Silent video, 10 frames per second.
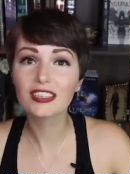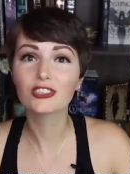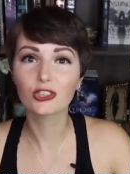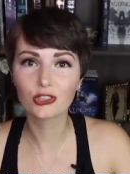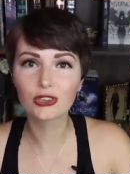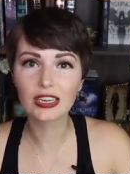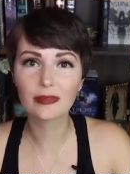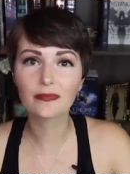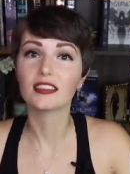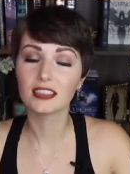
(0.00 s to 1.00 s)
recently done
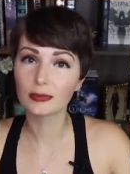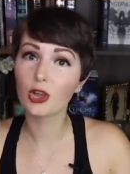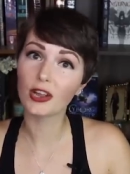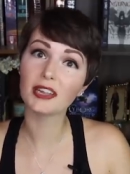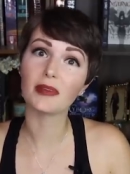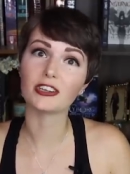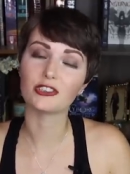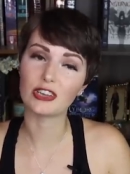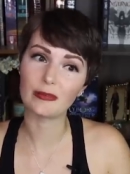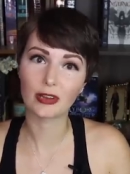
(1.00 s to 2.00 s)
a video talking
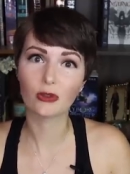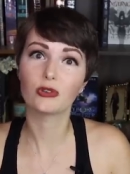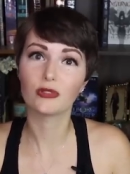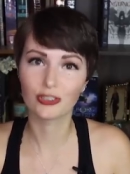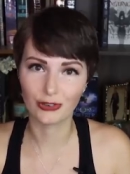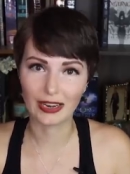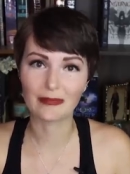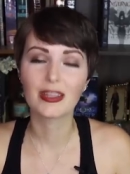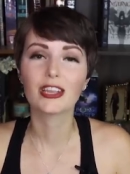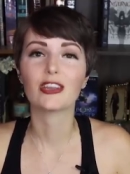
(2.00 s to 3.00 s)
about
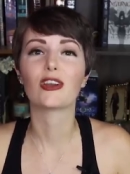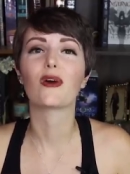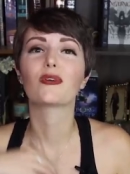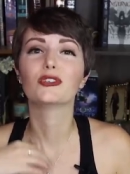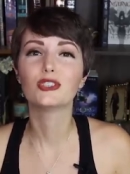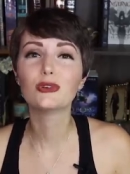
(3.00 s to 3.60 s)
exactly that. And